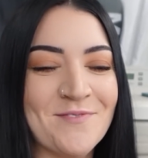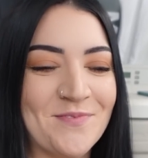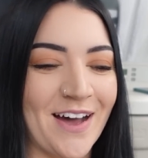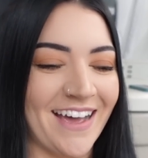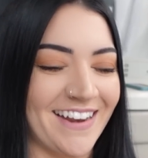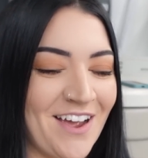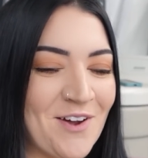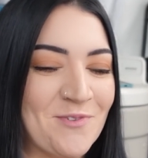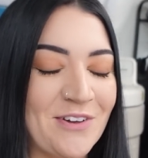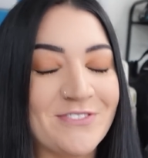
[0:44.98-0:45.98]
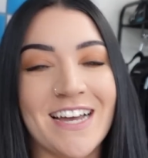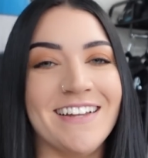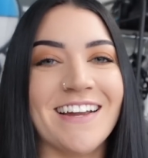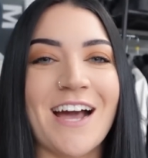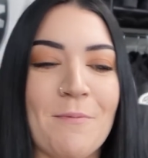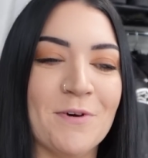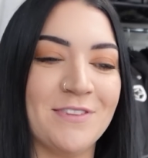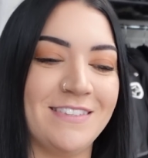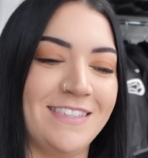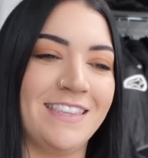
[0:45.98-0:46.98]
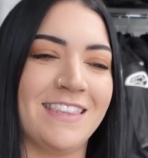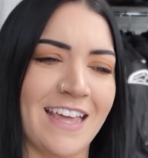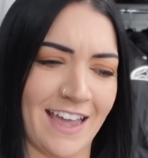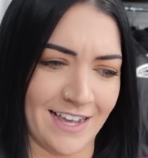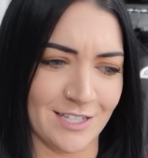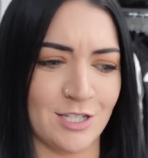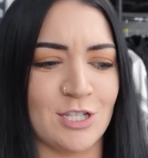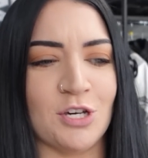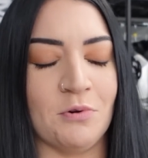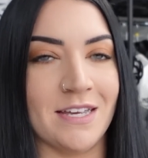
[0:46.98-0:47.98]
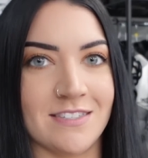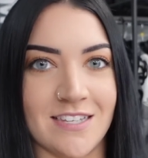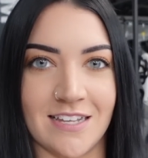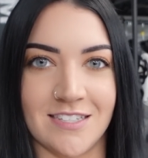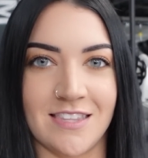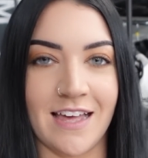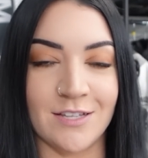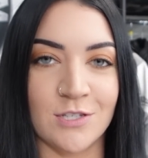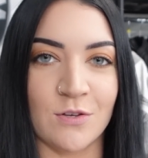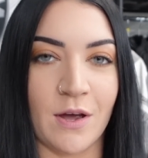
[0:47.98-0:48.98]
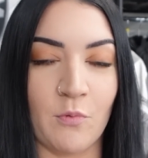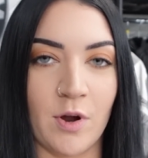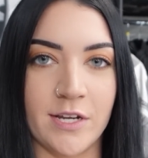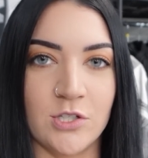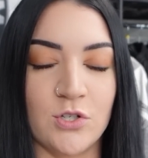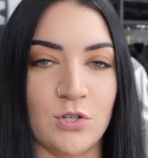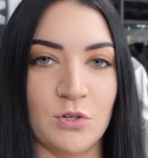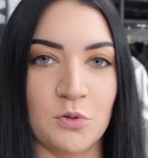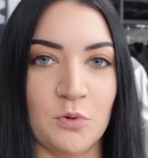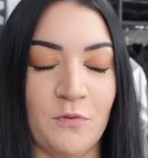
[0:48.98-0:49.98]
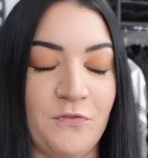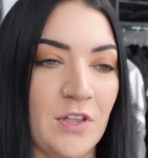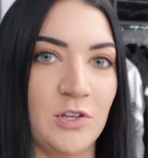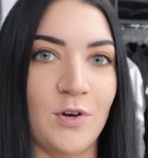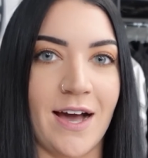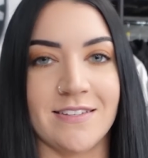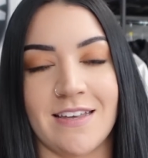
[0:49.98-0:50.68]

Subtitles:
But we've done a couple things to it since then, so I wanted to fill you guys